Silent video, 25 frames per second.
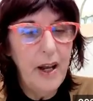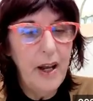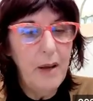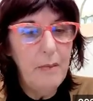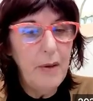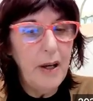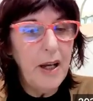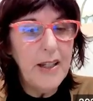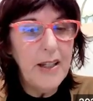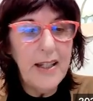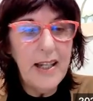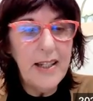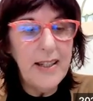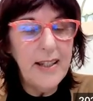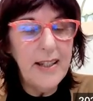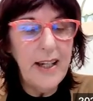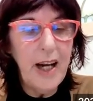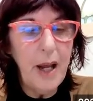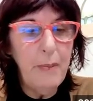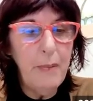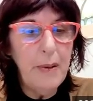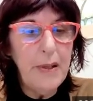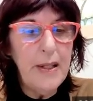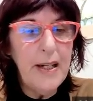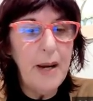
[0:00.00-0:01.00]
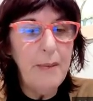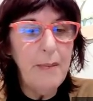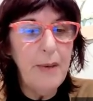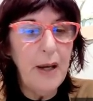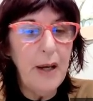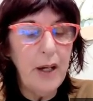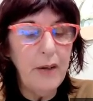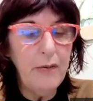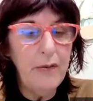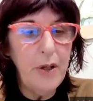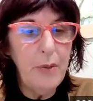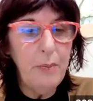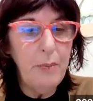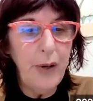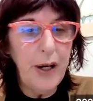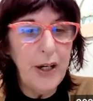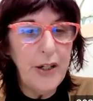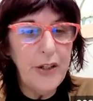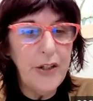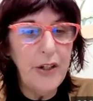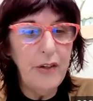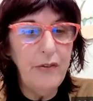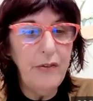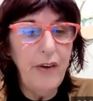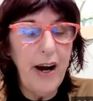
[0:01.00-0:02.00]
Because there's an epidemic of
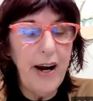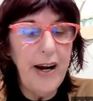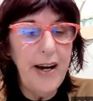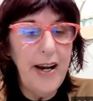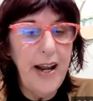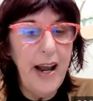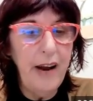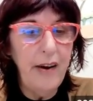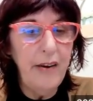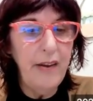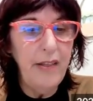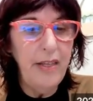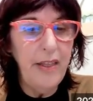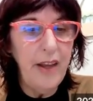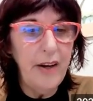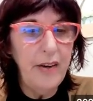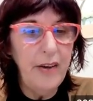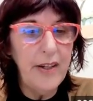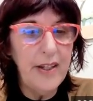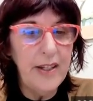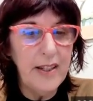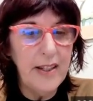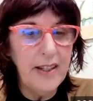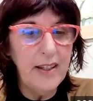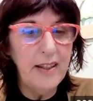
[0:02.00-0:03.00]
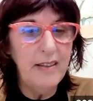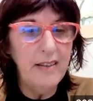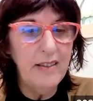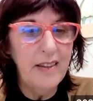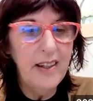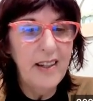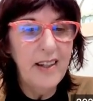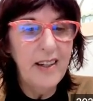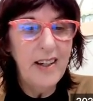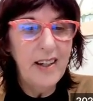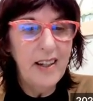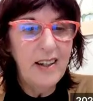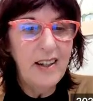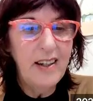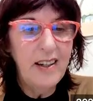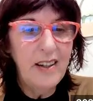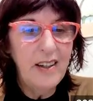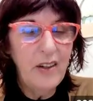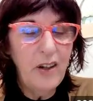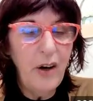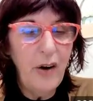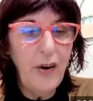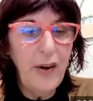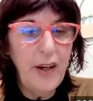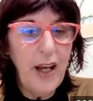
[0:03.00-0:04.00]
depression right now, and there is a
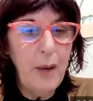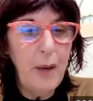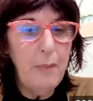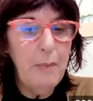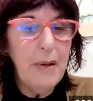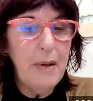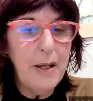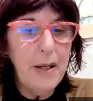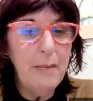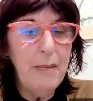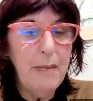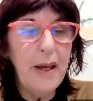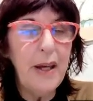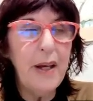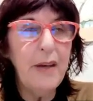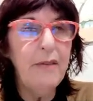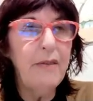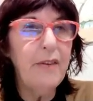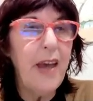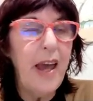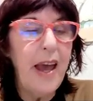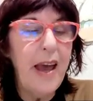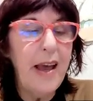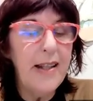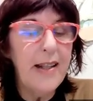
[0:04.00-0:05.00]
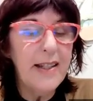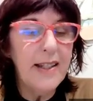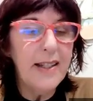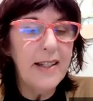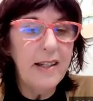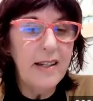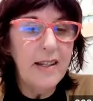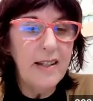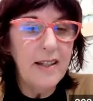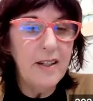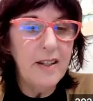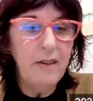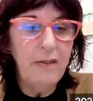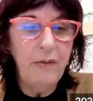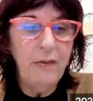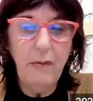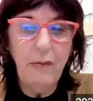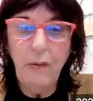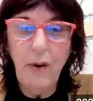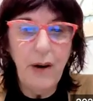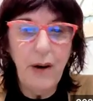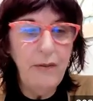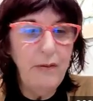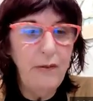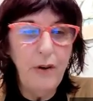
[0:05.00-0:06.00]
growing epidemic of cancers of
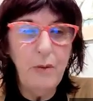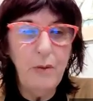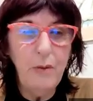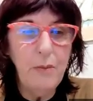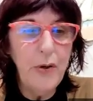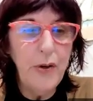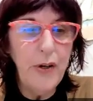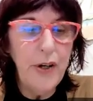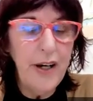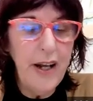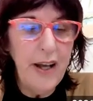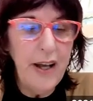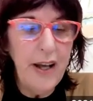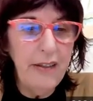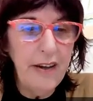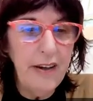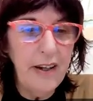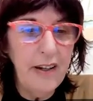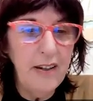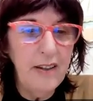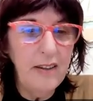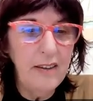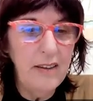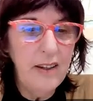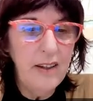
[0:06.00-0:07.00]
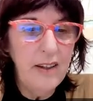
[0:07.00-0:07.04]
one form or another.